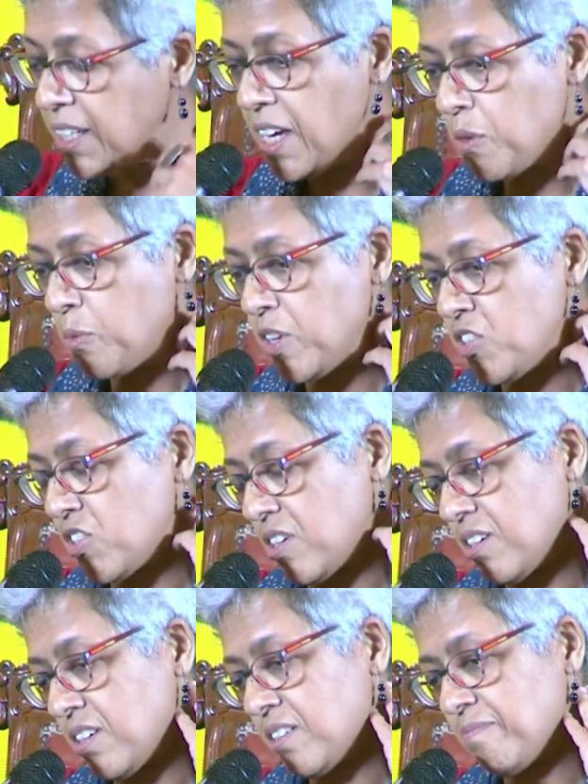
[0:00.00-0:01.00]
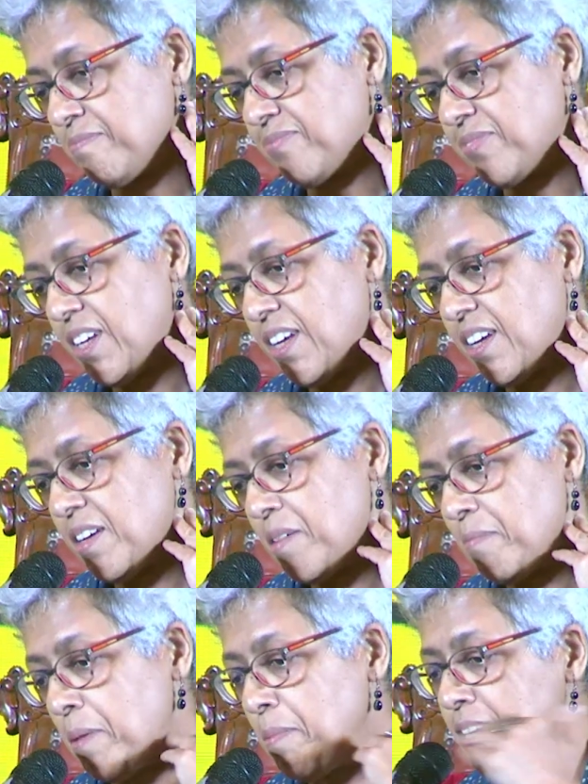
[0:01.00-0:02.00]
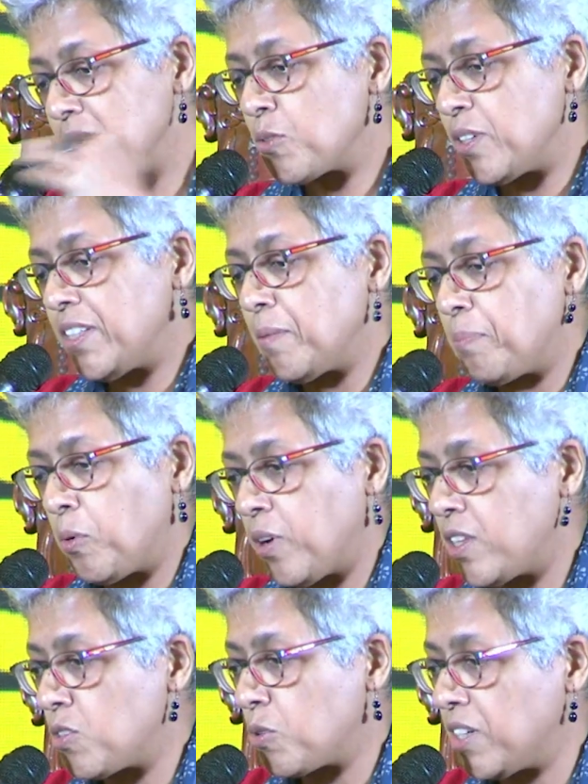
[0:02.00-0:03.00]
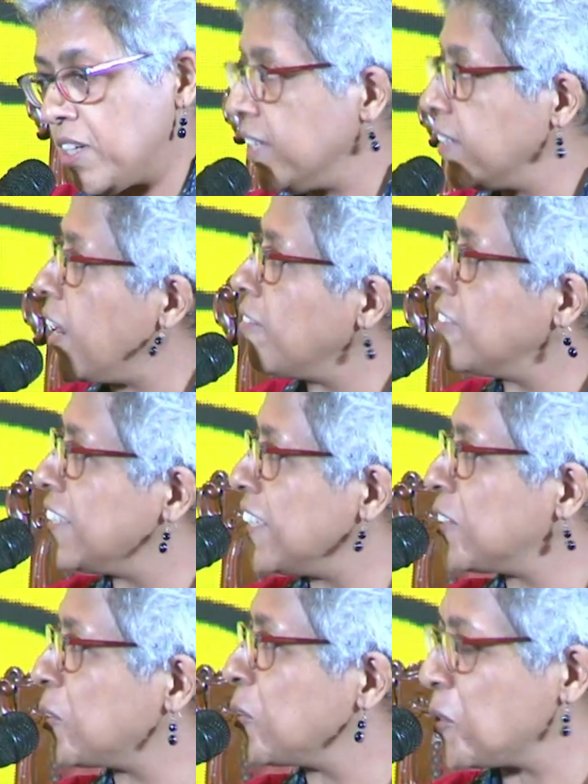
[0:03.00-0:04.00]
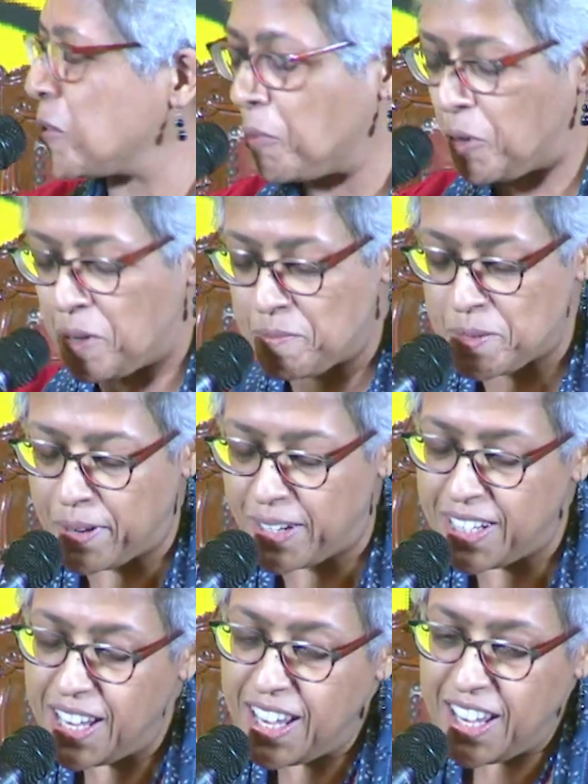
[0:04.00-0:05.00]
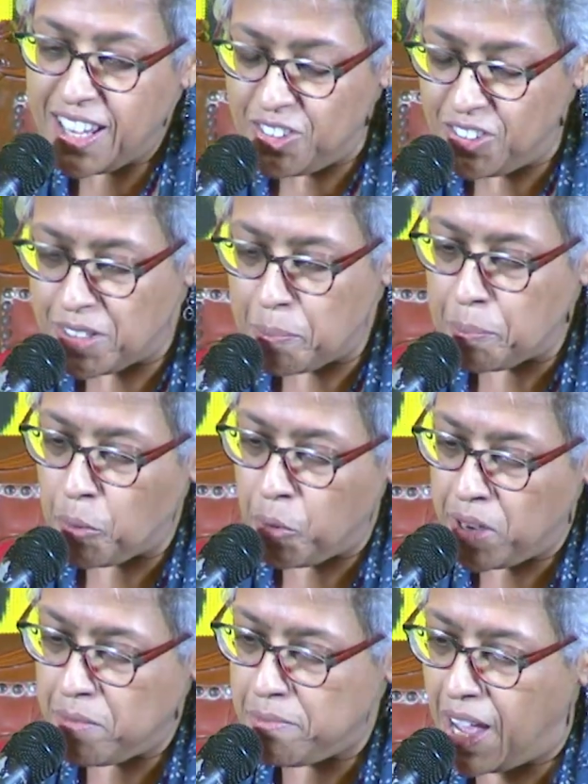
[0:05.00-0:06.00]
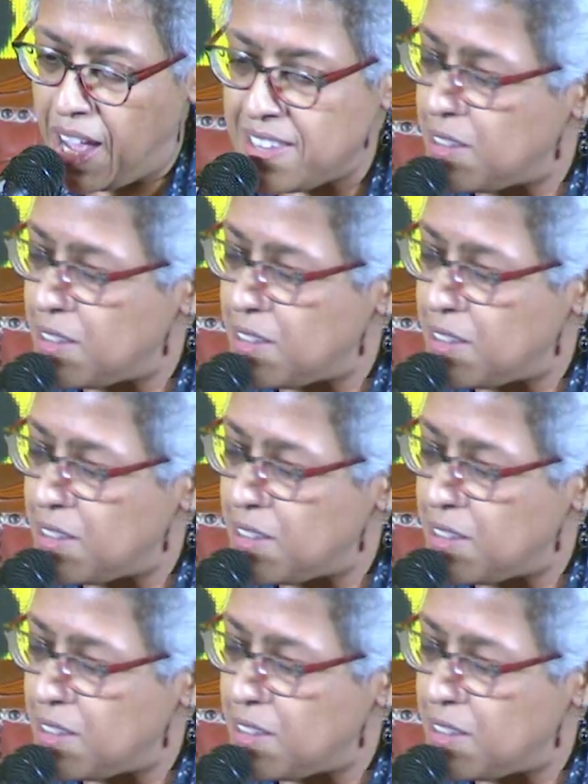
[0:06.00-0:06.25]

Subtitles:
which maybe it's only the poets who really gravitate to those poems, but the poem as a